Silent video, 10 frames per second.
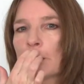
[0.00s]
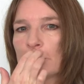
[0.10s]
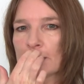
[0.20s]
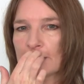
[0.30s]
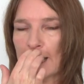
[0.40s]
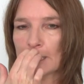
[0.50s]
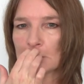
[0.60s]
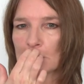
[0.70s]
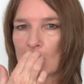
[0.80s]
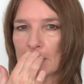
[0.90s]
this
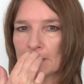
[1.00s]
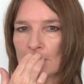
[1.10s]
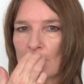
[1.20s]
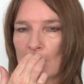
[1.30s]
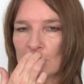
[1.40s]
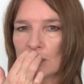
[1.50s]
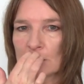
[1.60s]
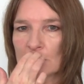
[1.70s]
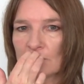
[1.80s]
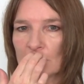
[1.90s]
anxiety about the
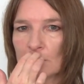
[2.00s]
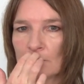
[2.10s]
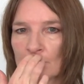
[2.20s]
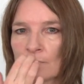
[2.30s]
interview.